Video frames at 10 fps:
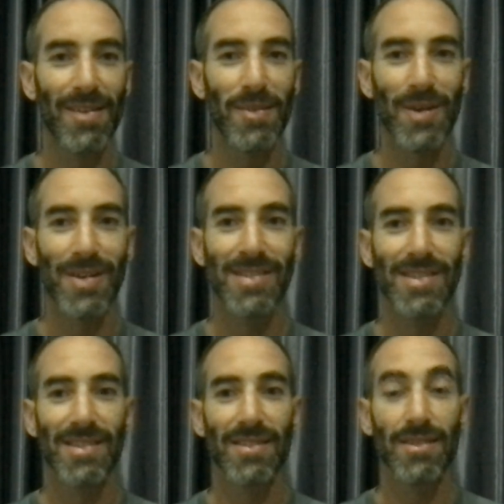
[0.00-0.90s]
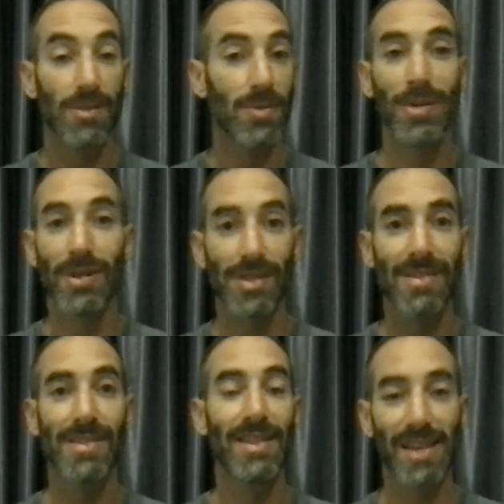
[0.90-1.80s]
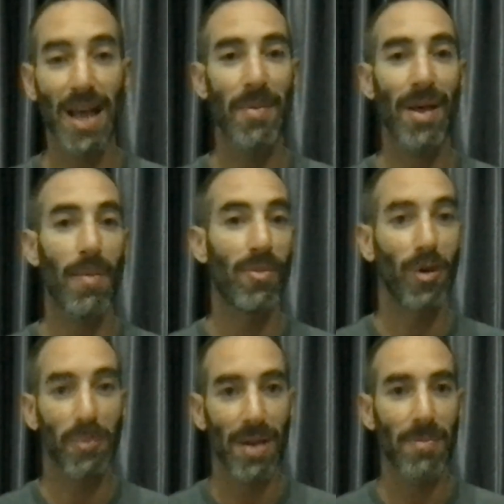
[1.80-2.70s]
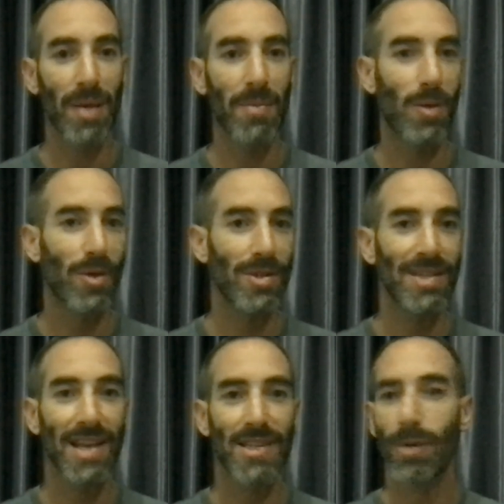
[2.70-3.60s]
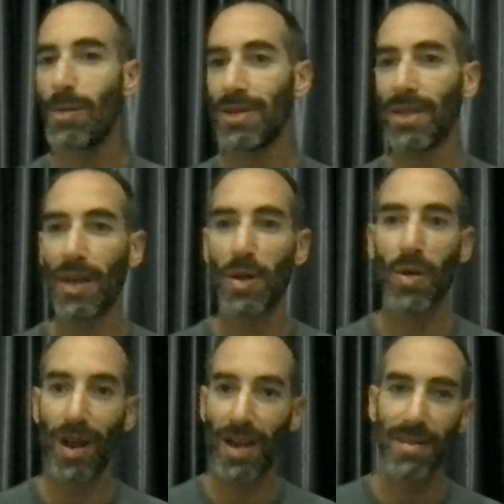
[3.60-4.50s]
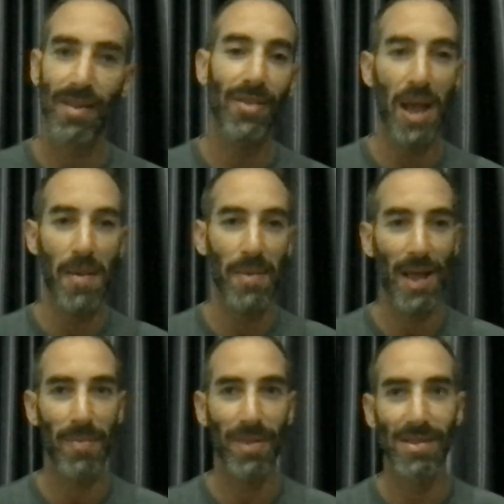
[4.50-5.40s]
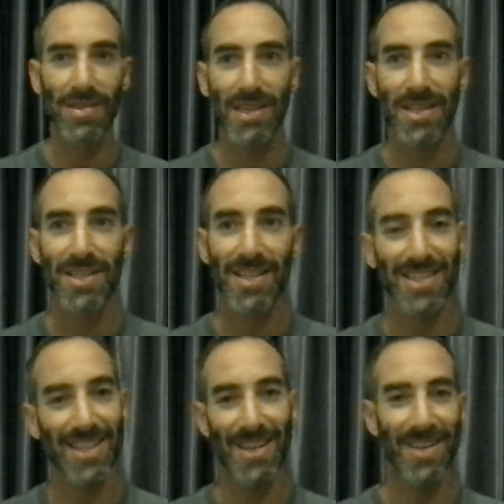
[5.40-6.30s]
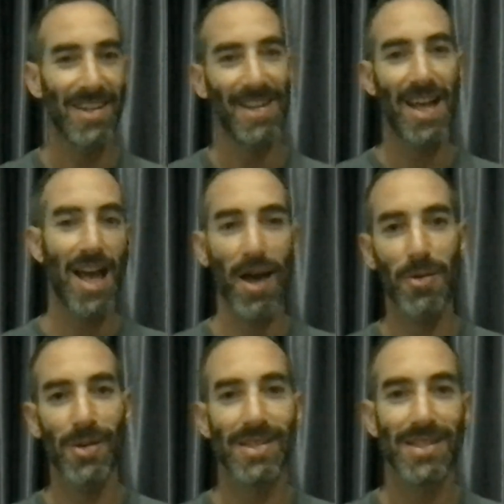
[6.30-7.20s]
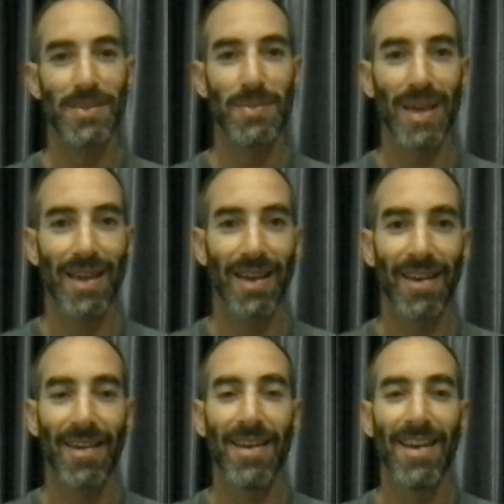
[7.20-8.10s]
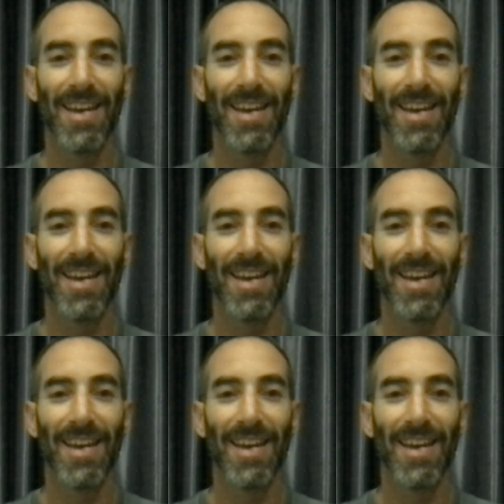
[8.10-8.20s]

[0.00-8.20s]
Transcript: what's coming up for me, maybe what's next or what in the collective coming up in the sessions and how it's being